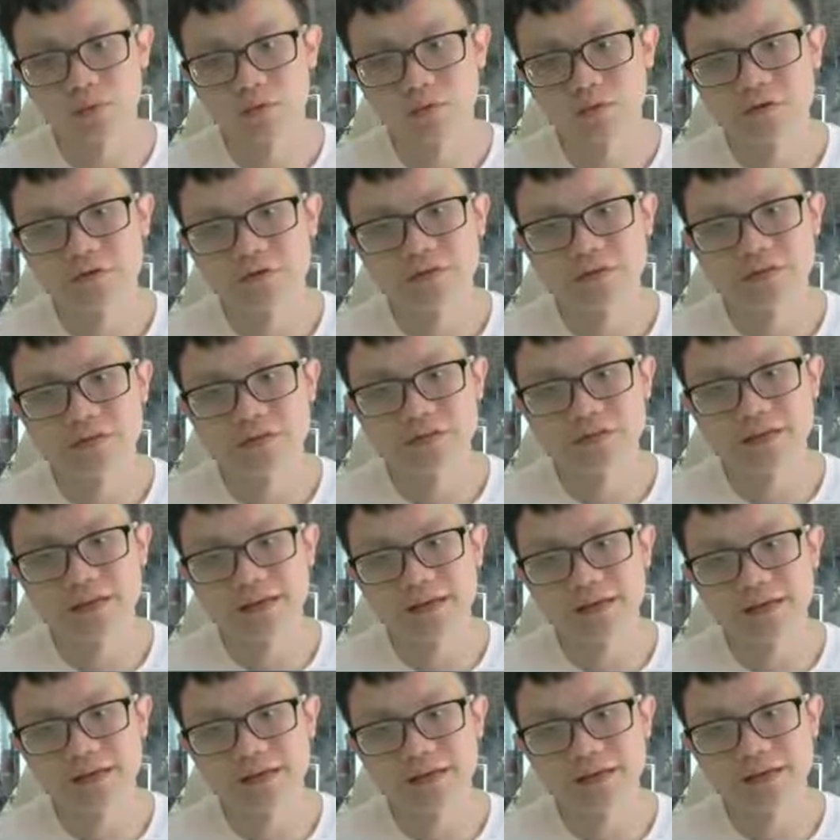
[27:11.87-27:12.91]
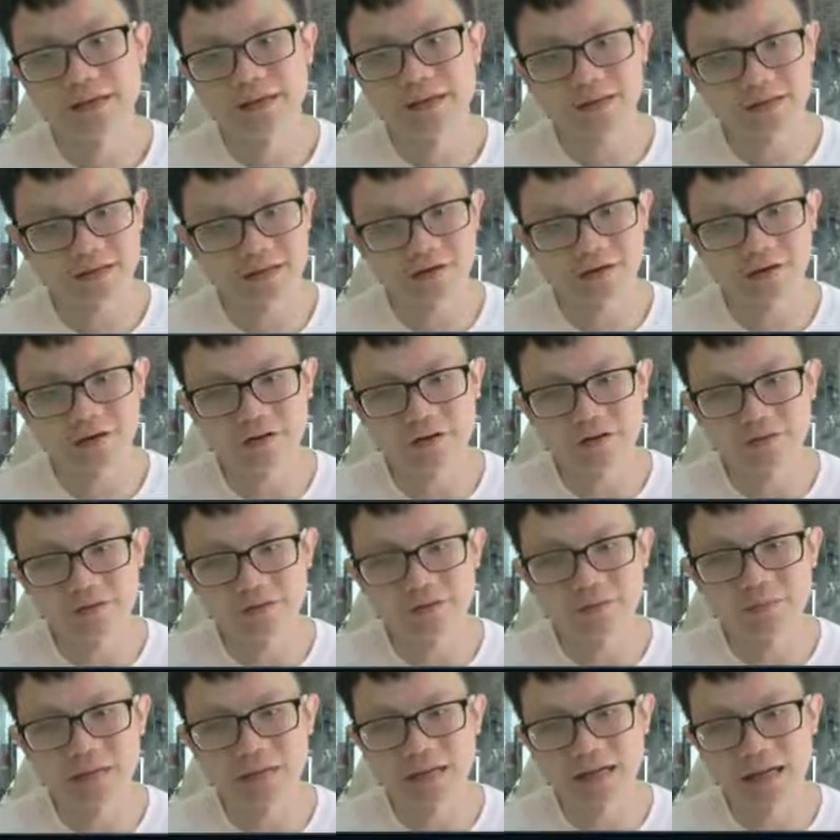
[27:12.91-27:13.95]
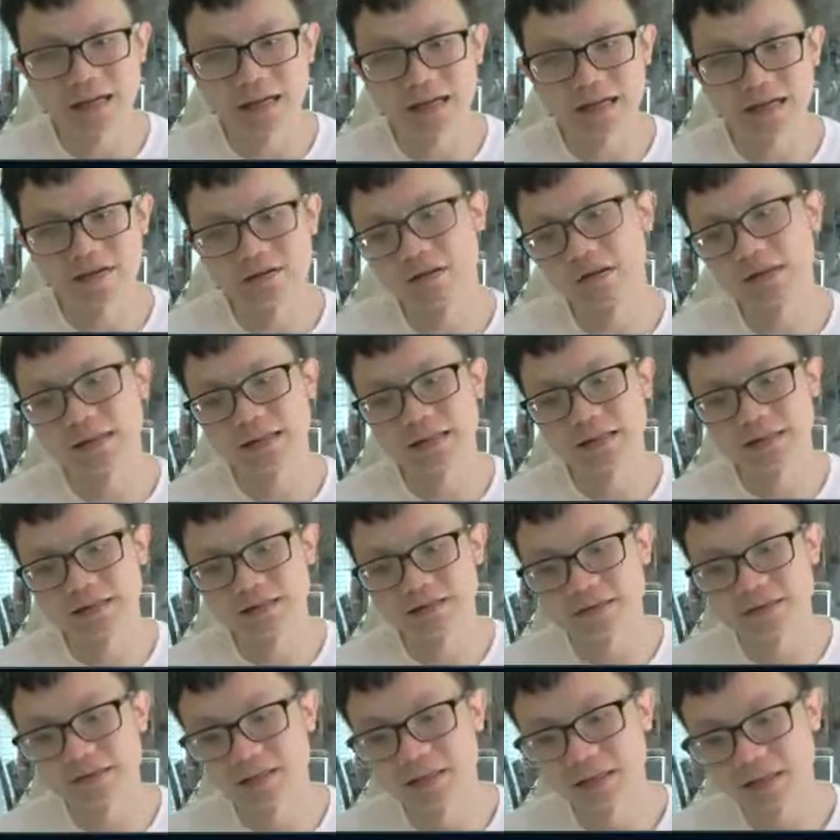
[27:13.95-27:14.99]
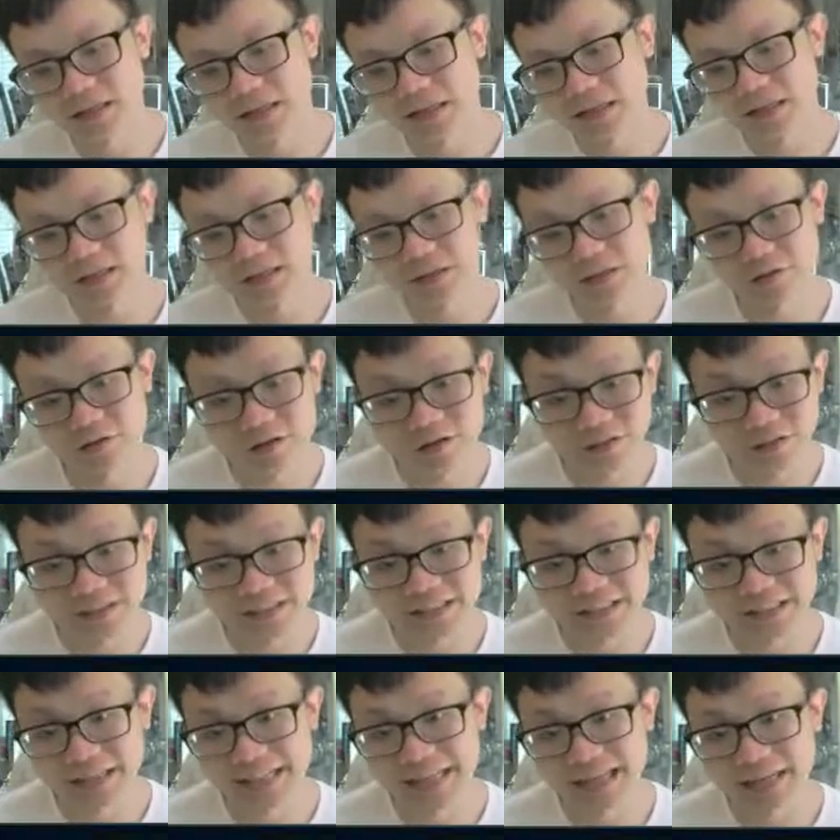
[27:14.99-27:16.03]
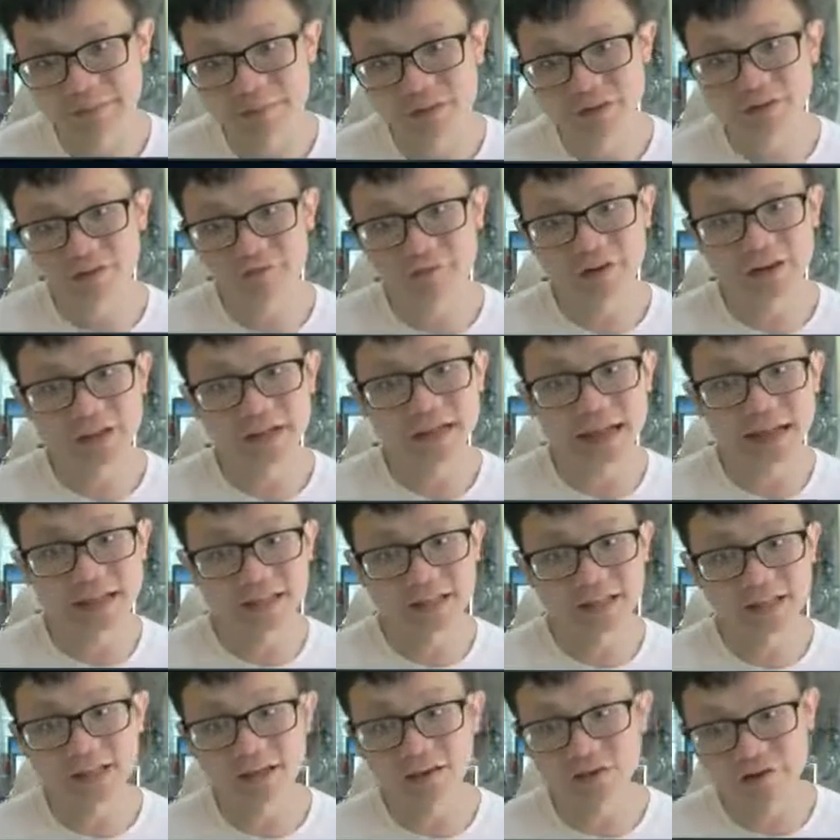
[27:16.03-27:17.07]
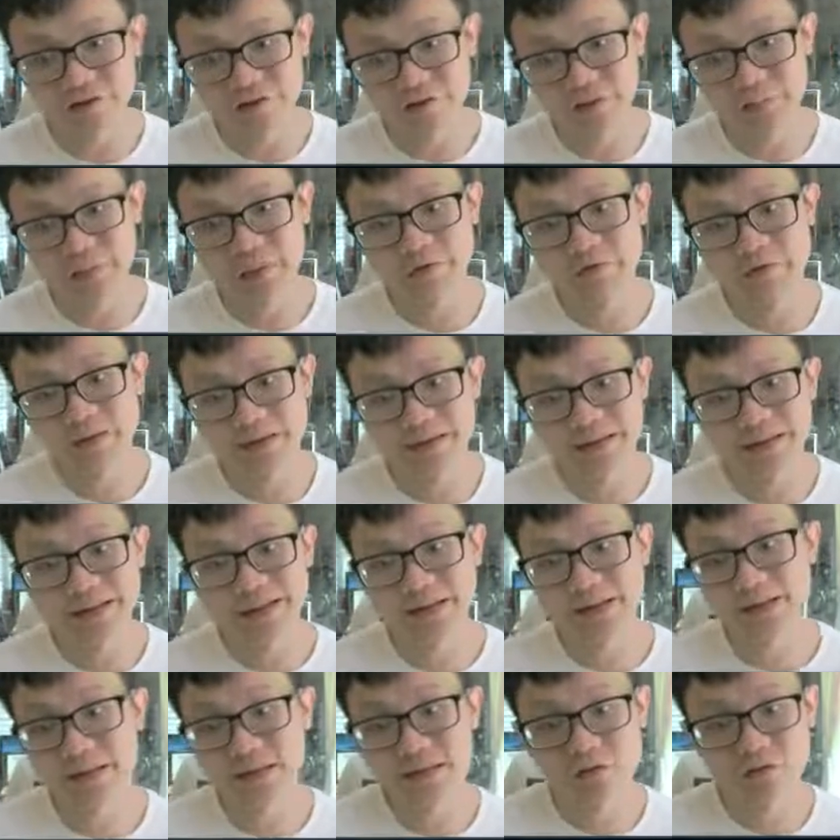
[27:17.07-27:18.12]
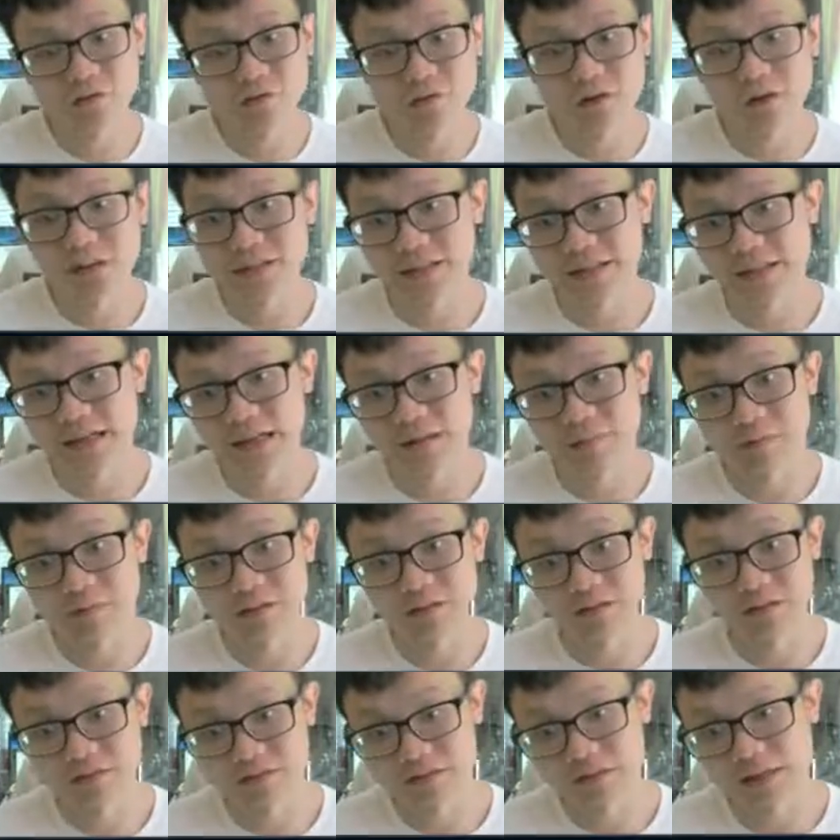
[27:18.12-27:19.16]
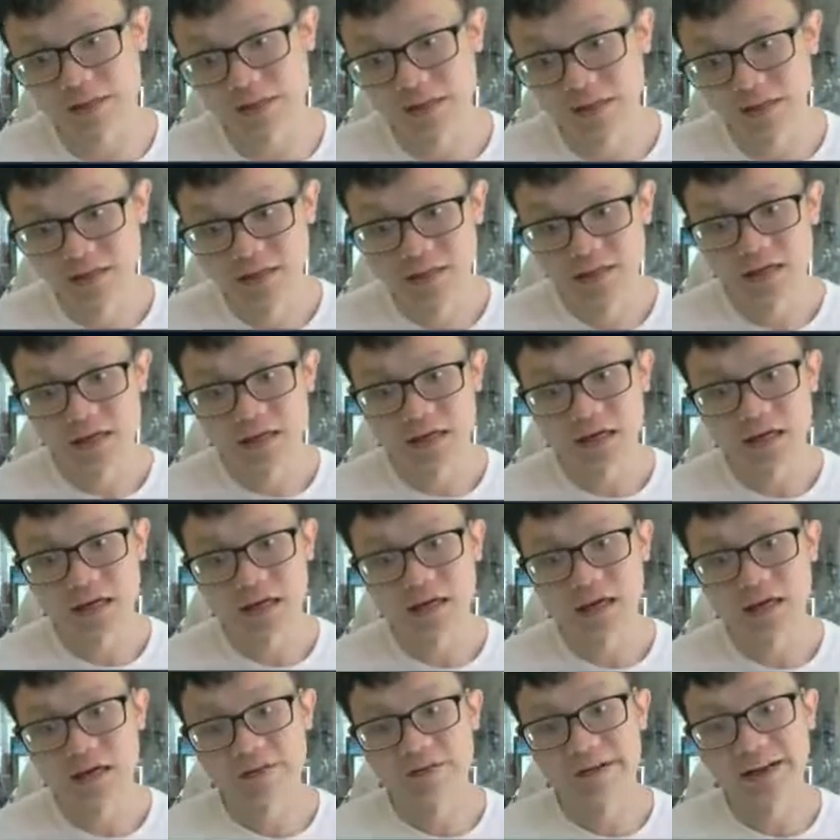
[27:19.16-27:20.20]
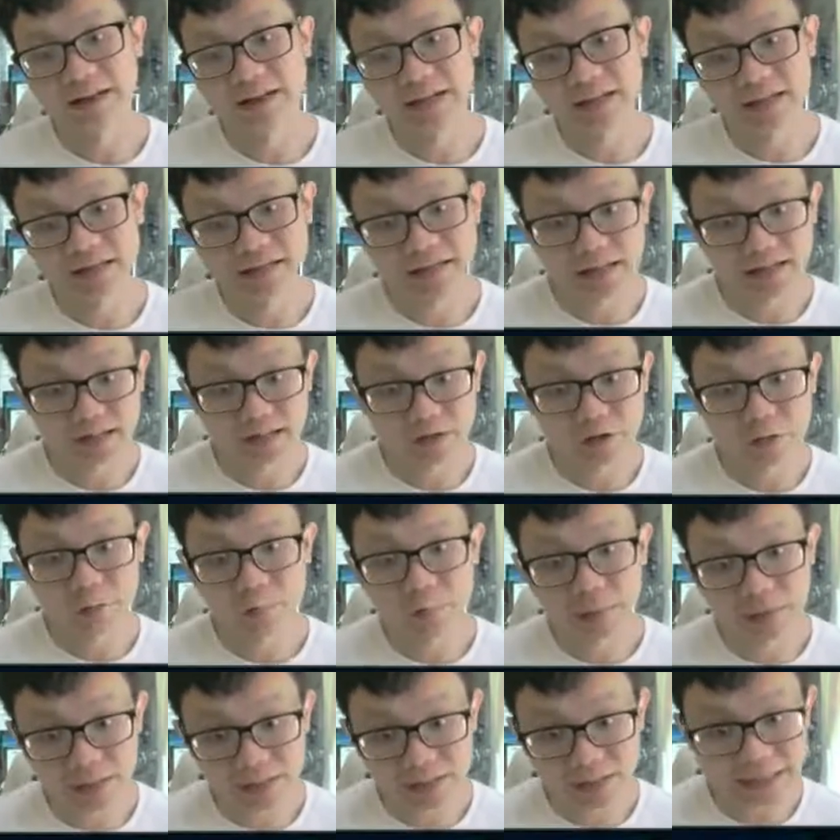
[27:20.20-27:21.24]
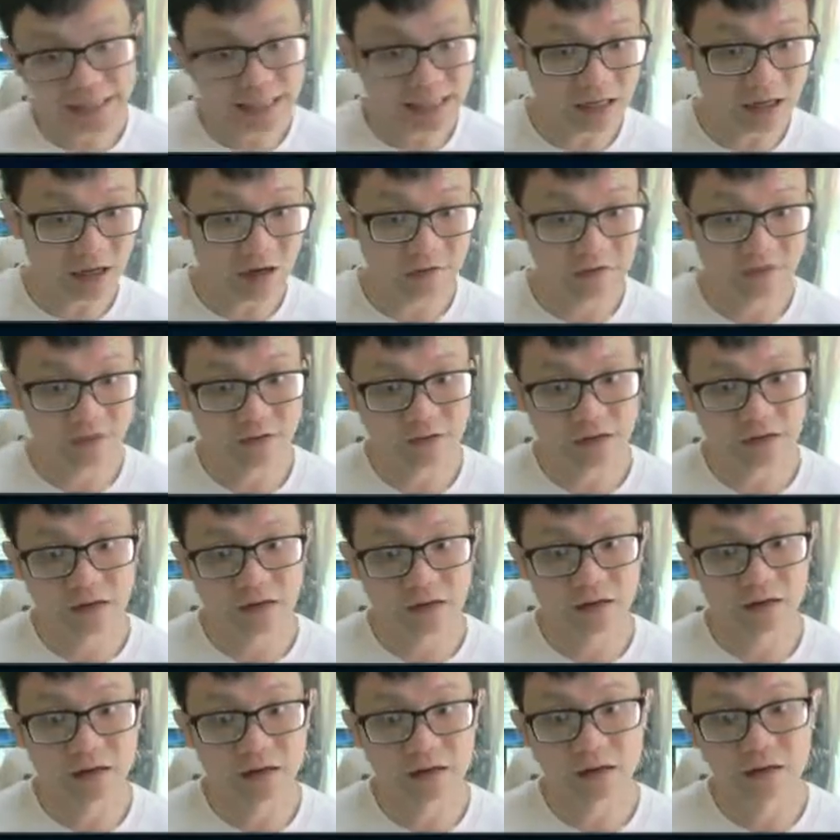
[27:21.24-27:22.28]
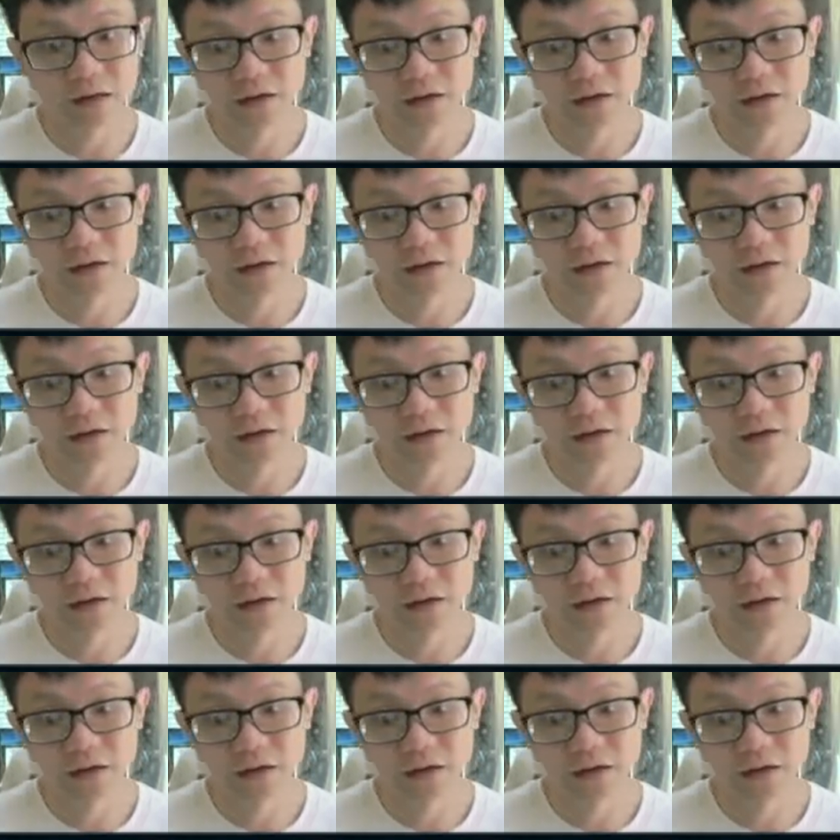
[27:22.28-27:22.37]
so you say, I kill all the human lah. The, the, the, not necessarily that because we actually contribute very little towards the carbon dioxide. Uh, rather than you burning of uh,